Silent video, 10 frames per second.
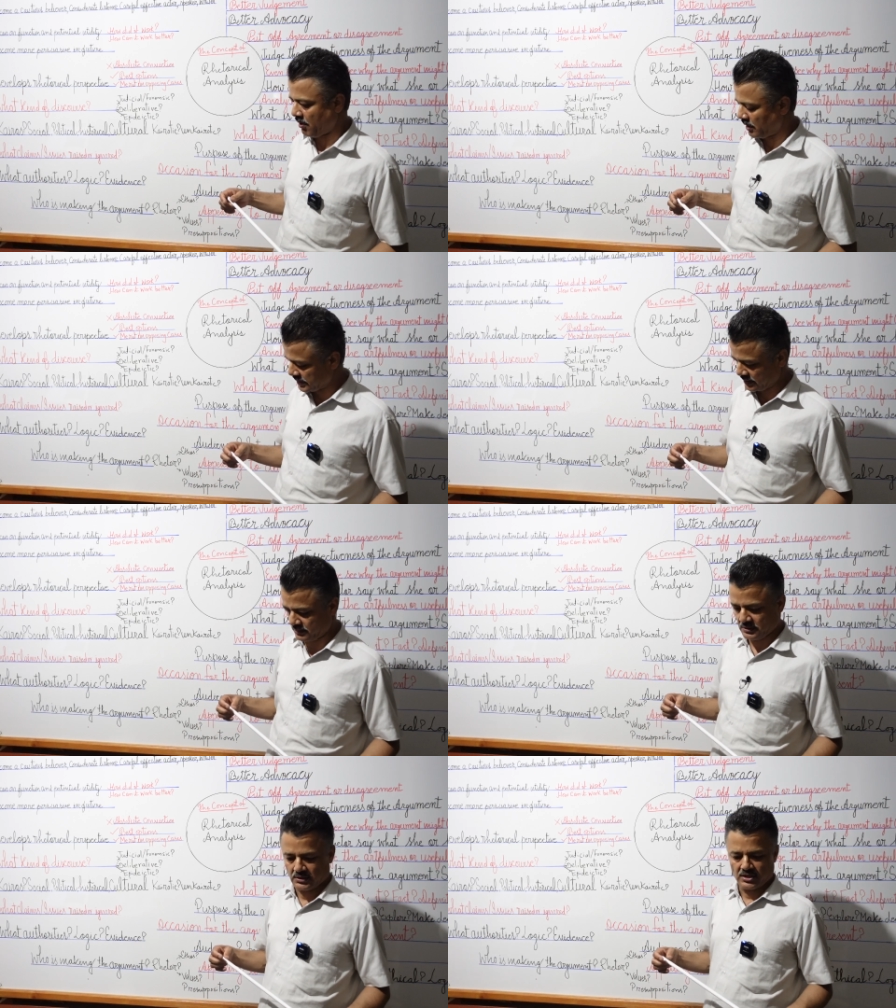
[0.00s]

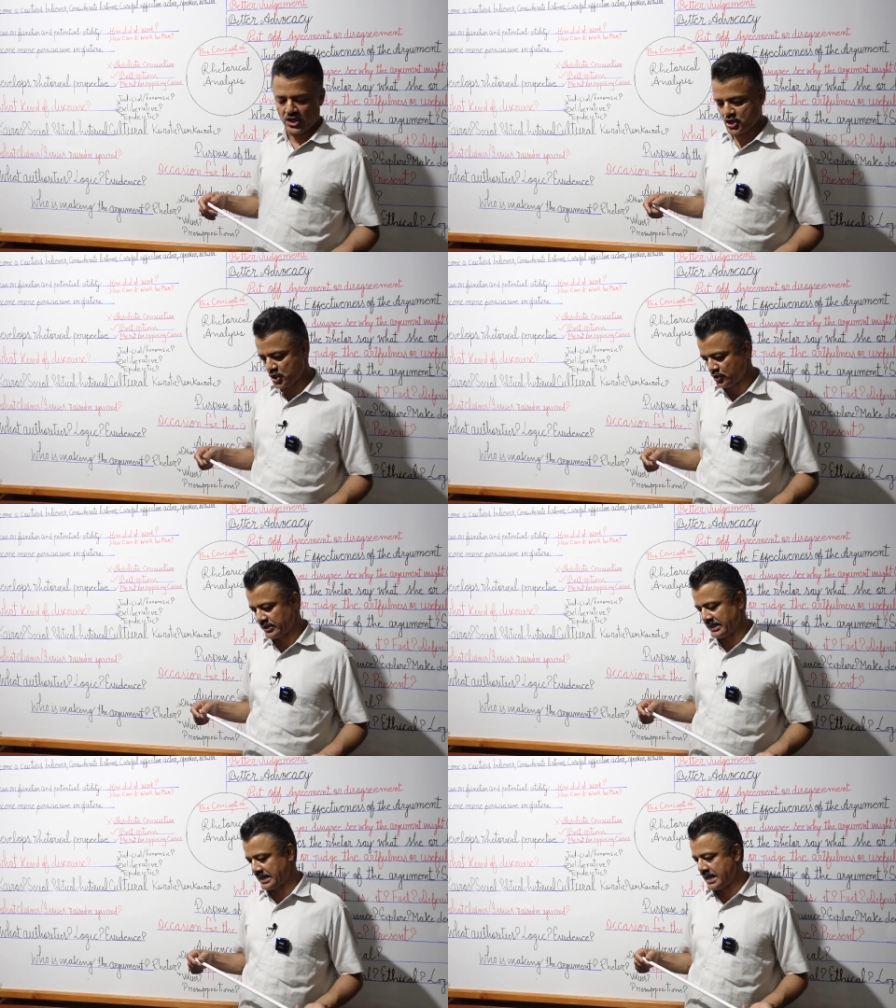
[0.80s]
order issued
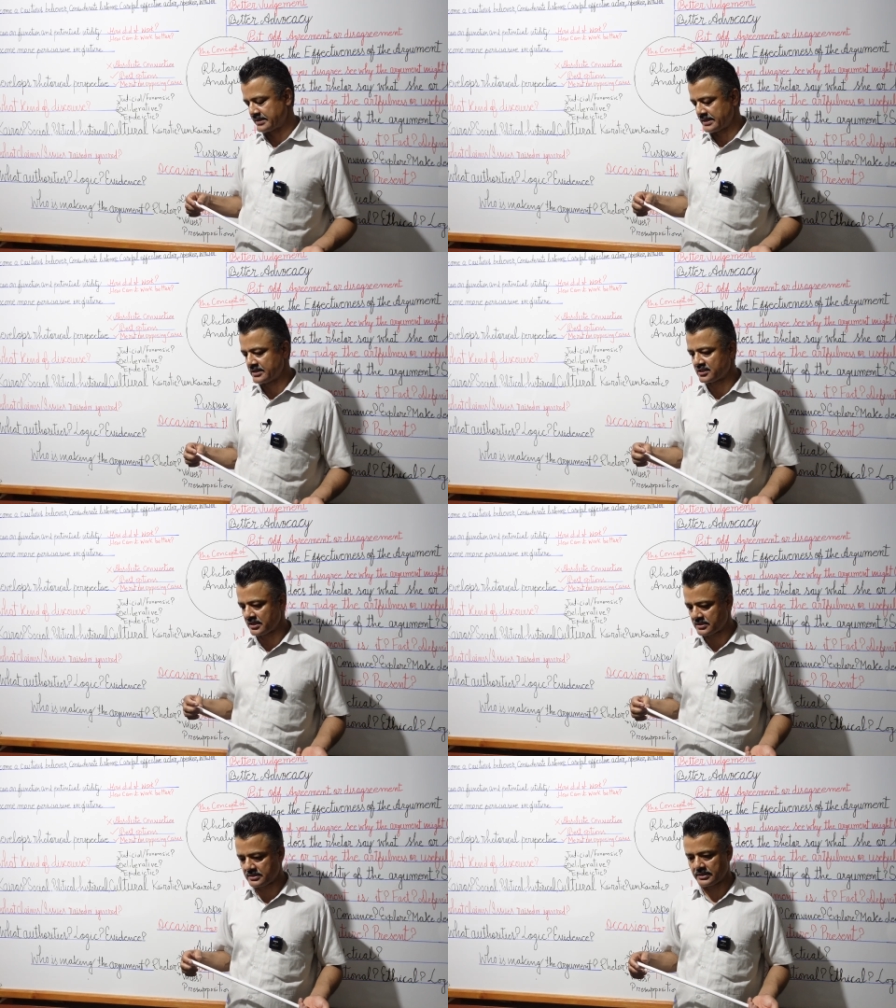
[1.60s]
in
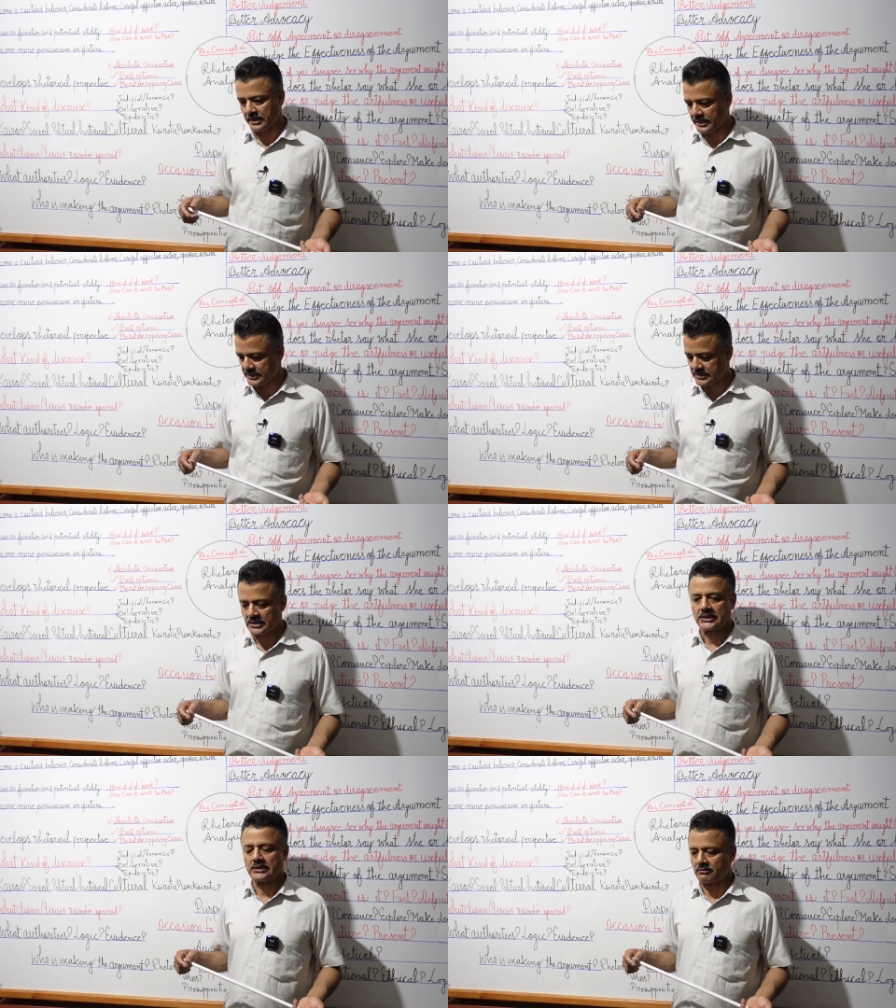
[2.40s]
1968
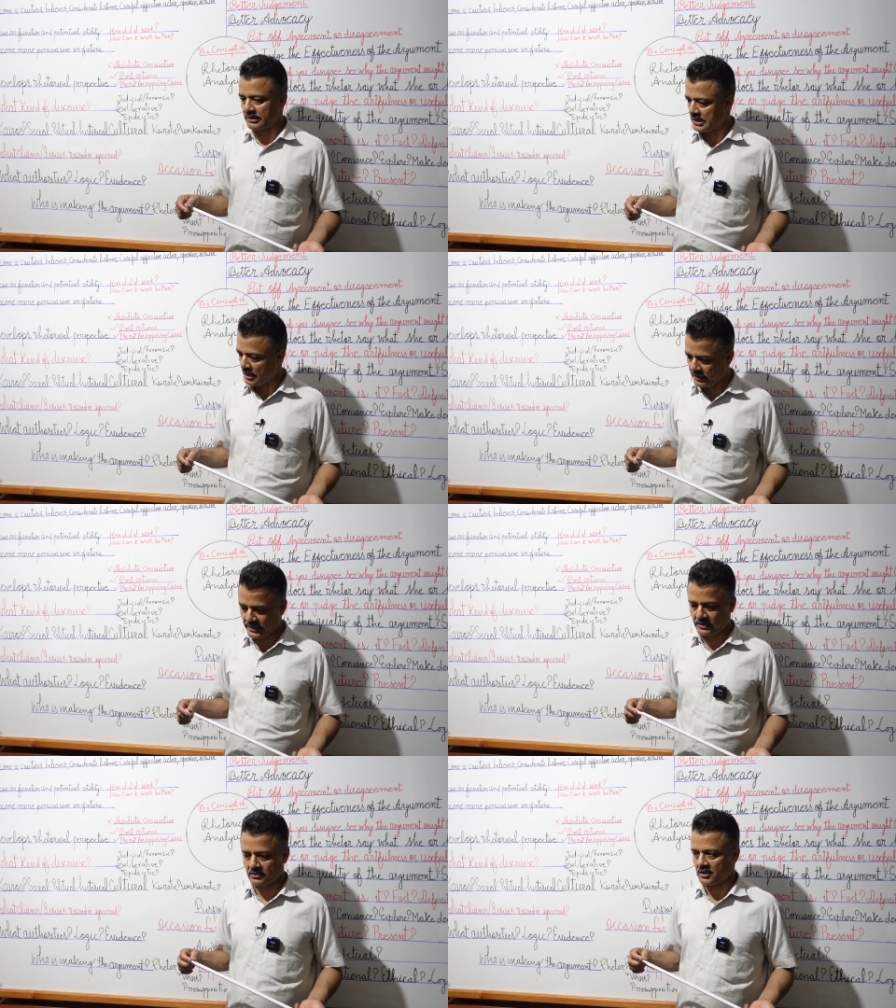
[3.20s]

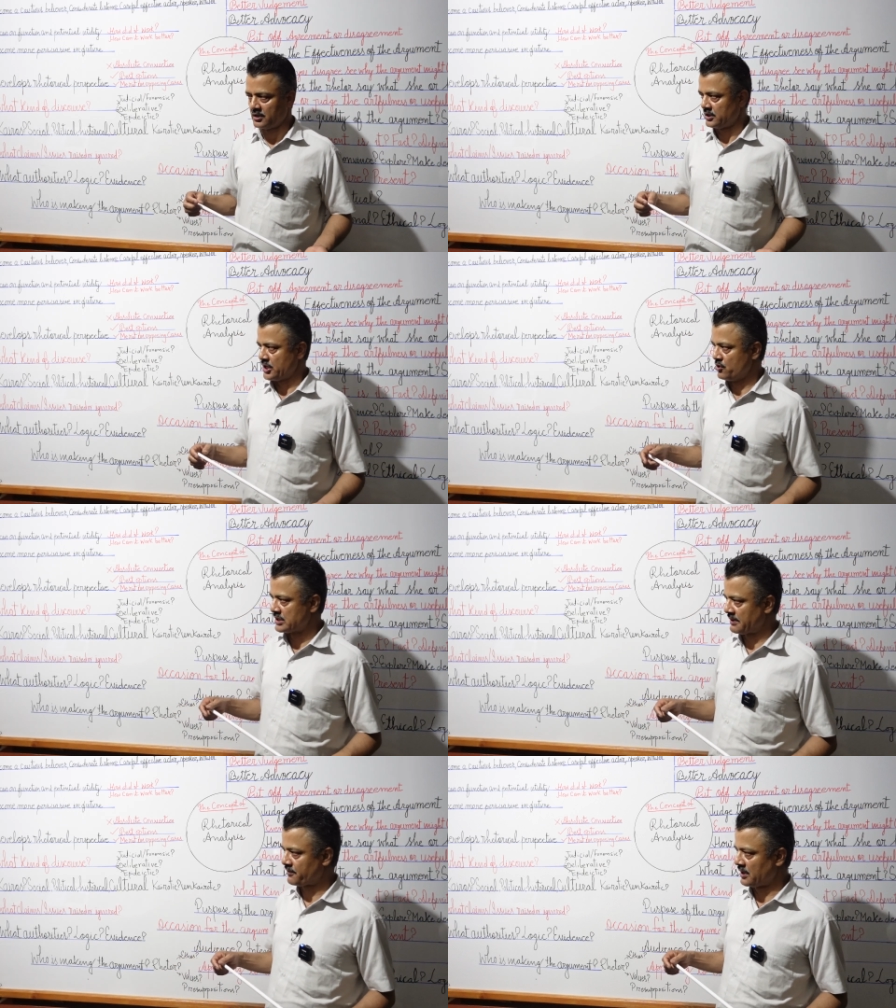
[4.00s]
regarding the
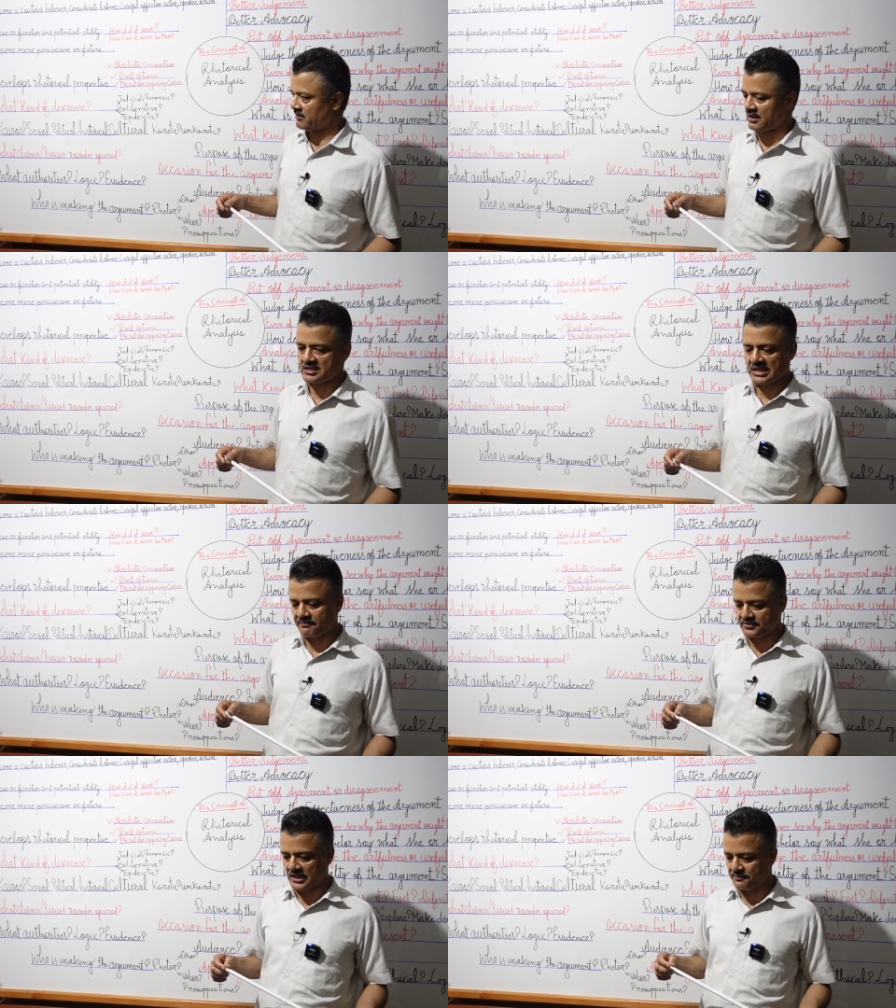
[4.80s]
use of
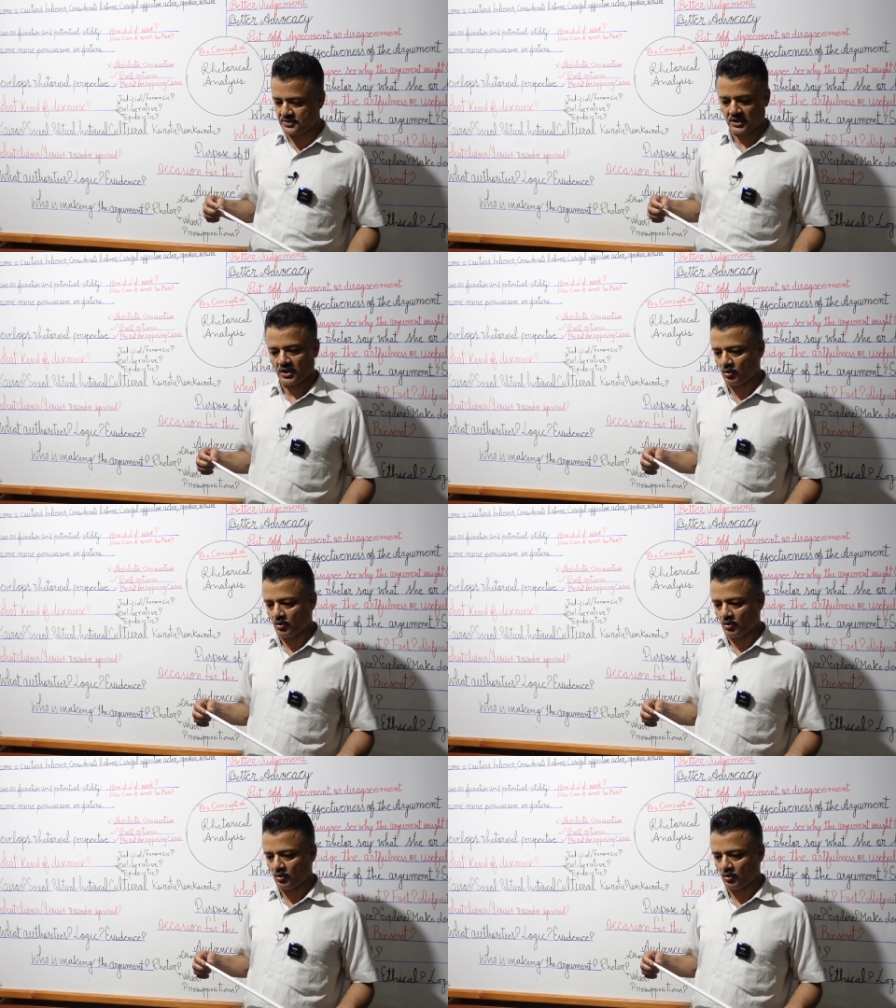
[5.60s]
contraceptives,